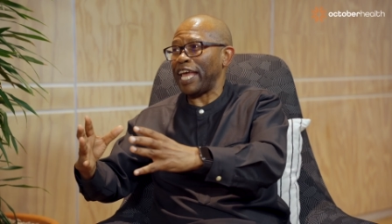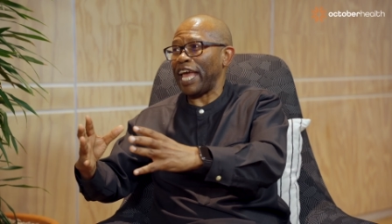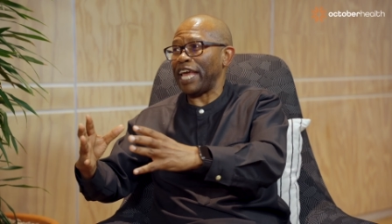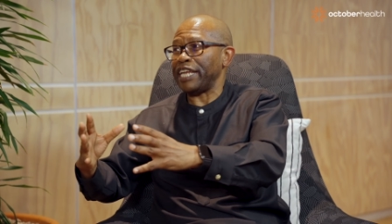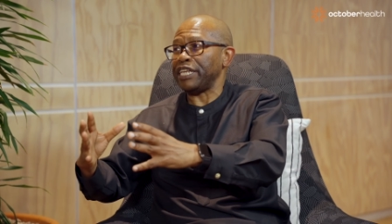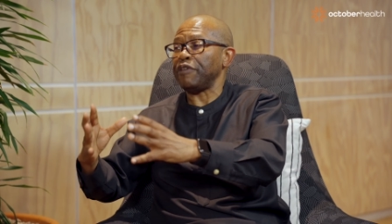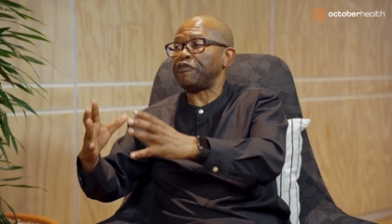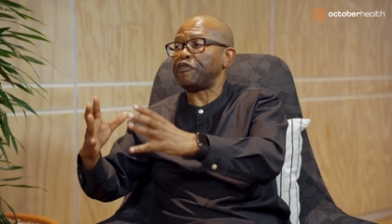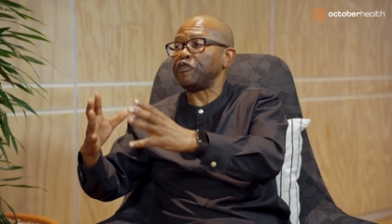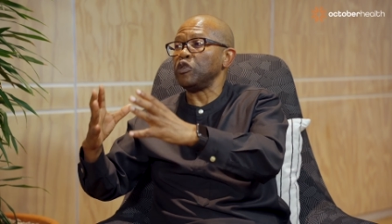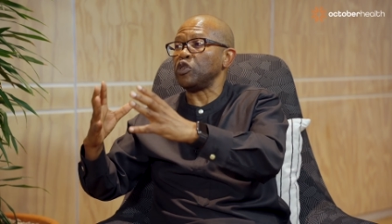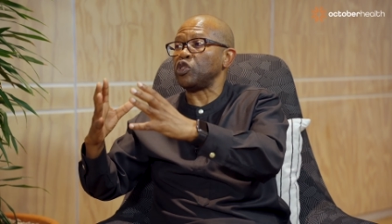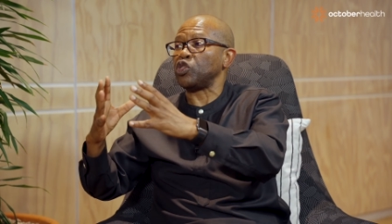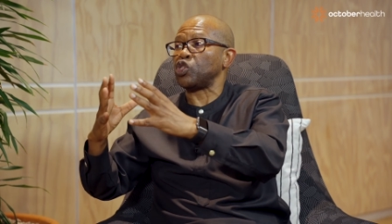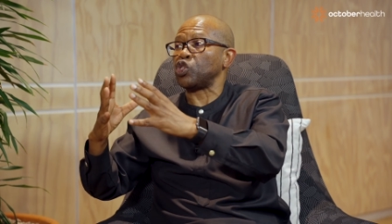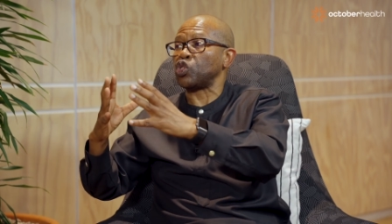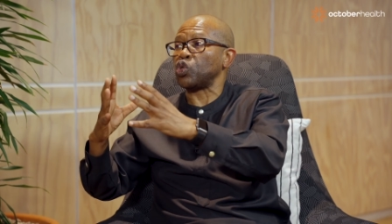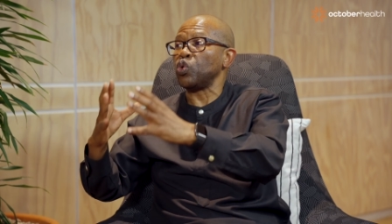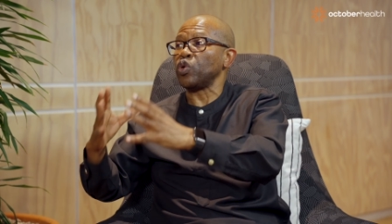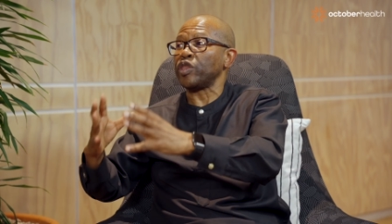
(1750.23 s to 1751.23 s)
And if you
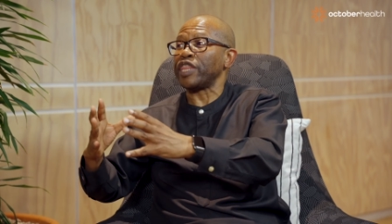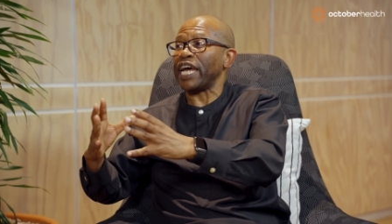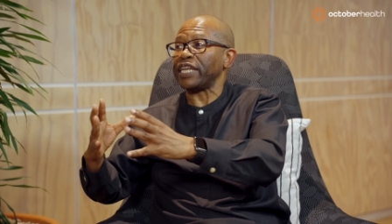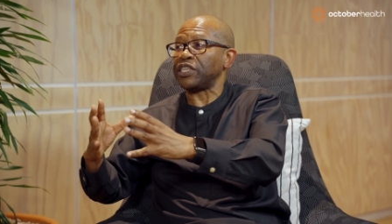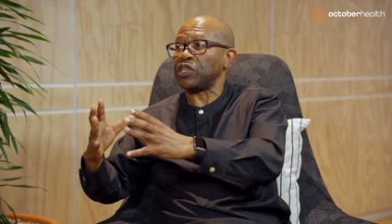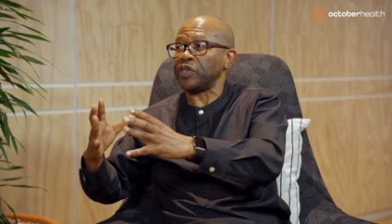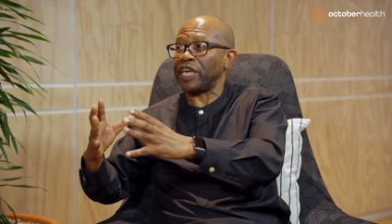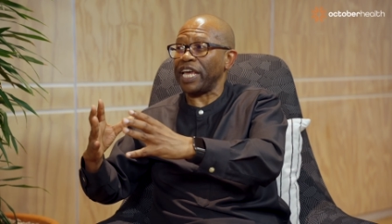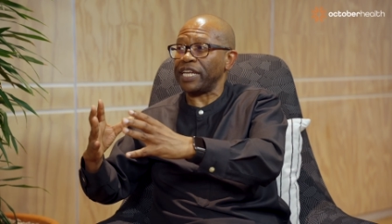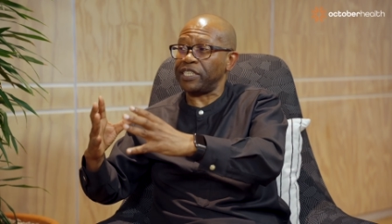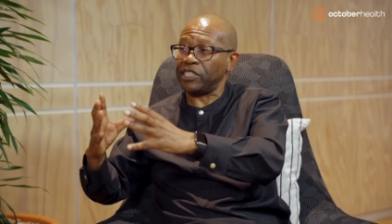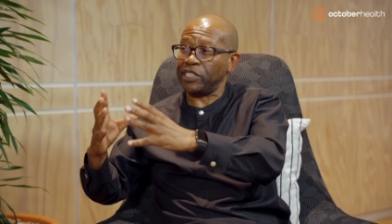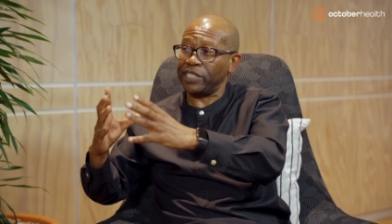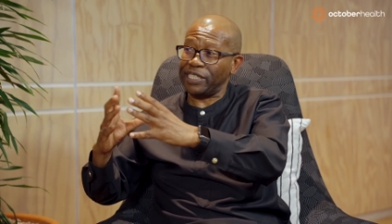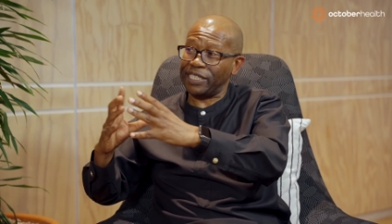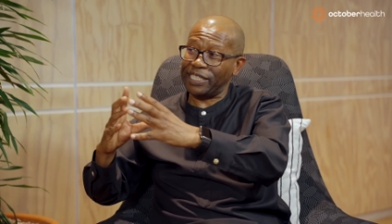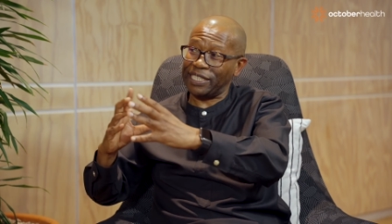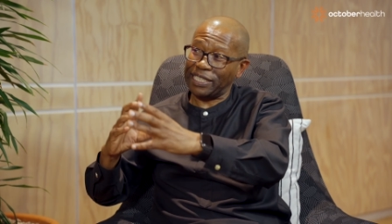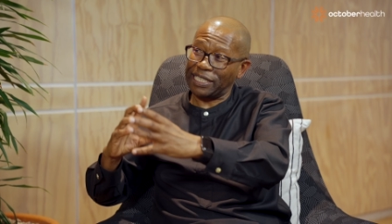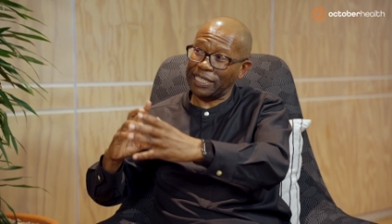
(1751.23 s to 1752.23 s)
do that, you get
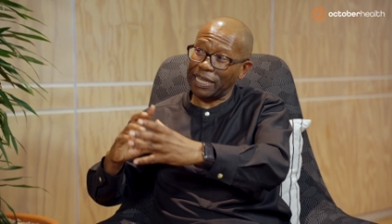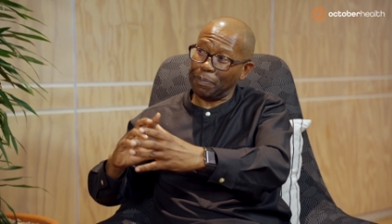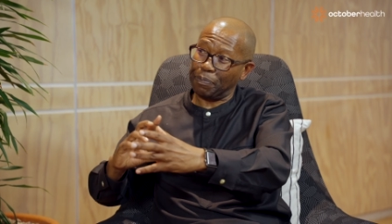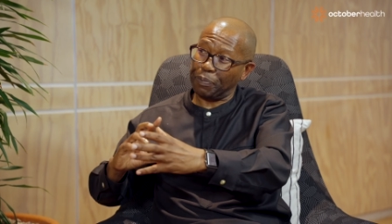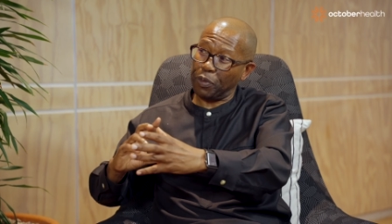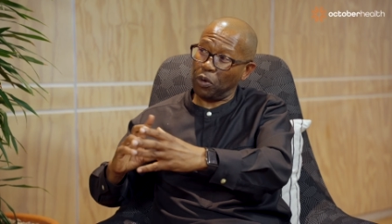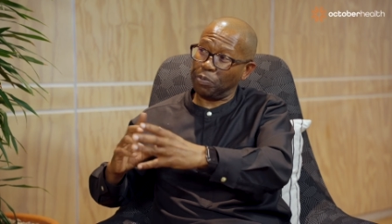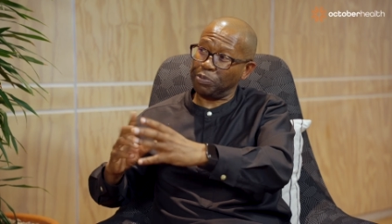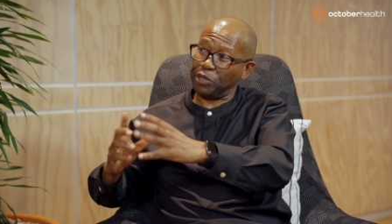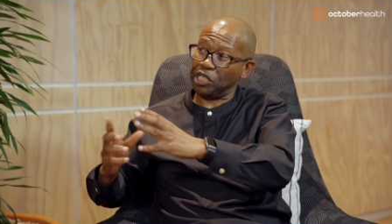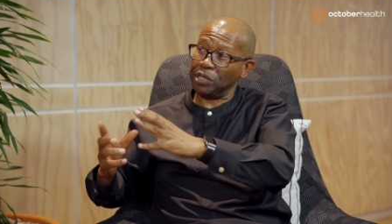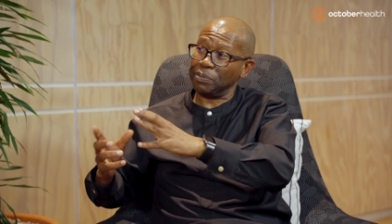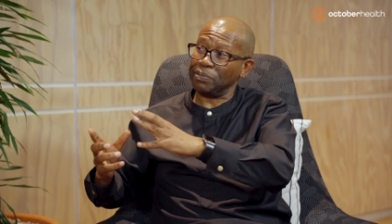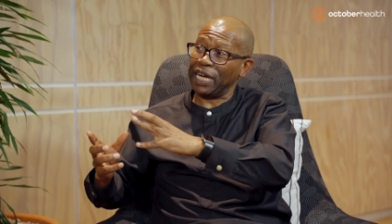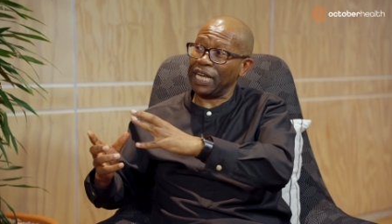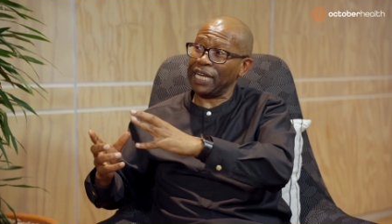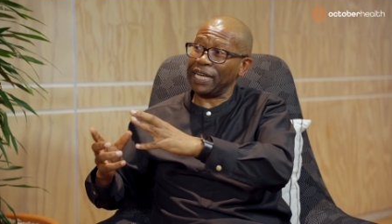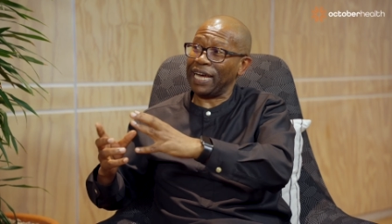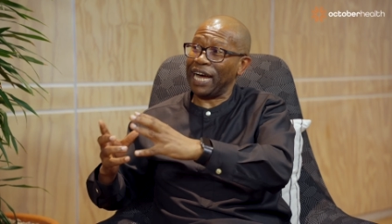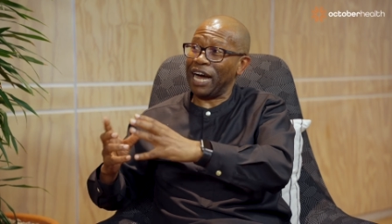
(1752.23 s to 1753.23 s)
suboptimal